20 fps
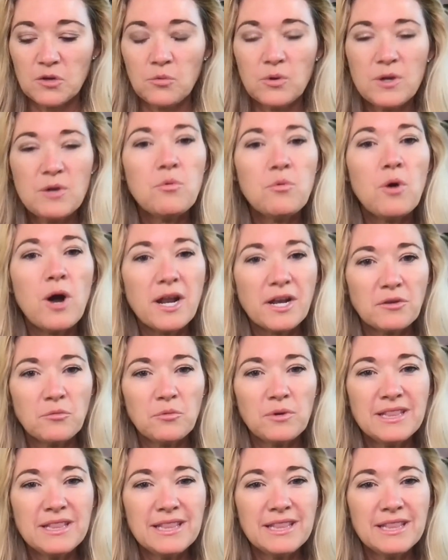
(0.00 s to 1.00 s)
we
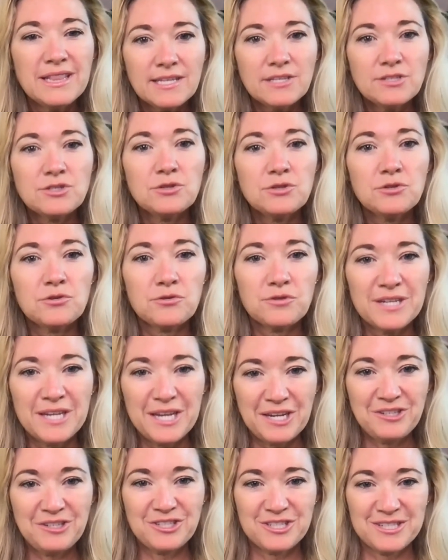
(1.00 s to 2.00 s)
lean into
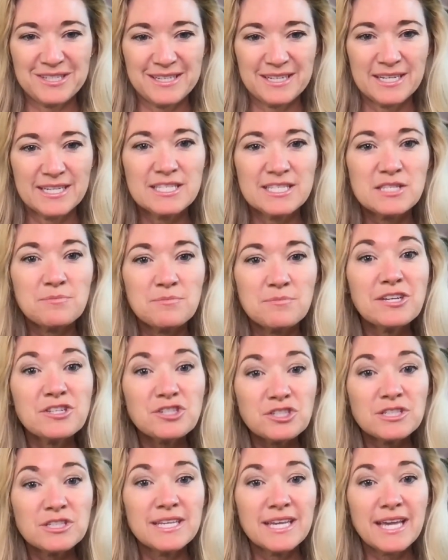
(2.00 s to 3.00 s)
creation,
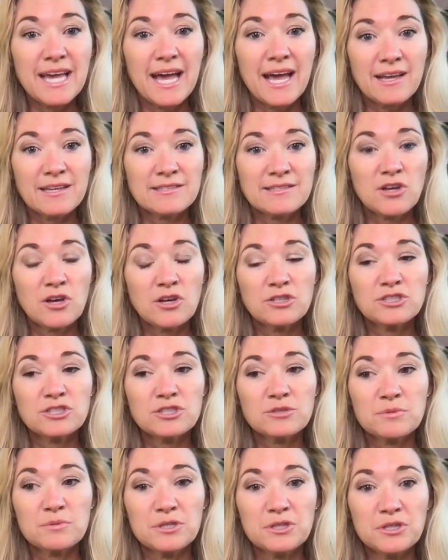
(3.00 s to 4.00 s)
especially as
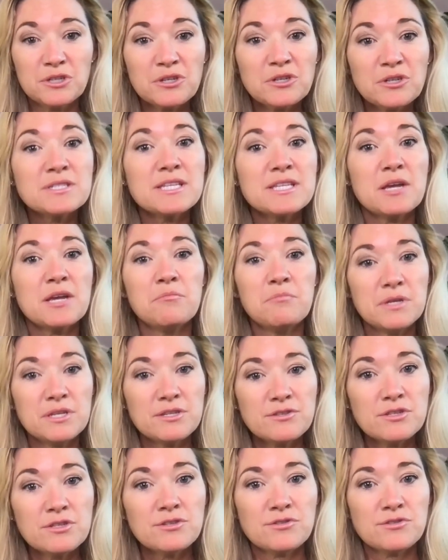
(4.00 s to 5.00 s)
entrepreneurs and
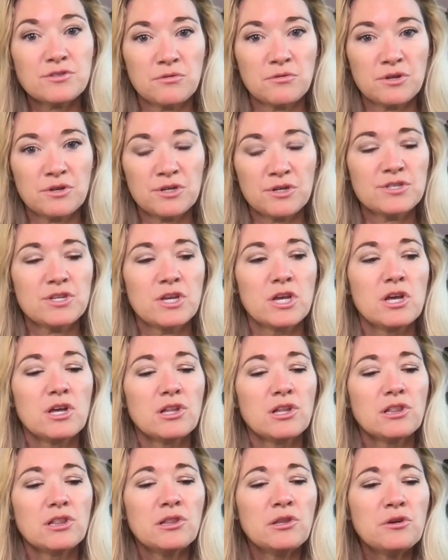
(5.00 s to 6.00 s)
business owners,
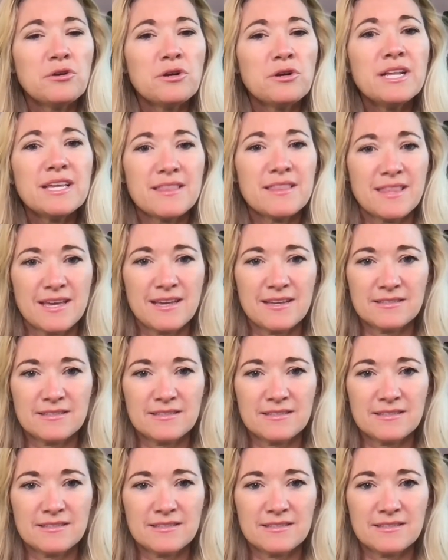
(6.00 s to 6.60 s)
learning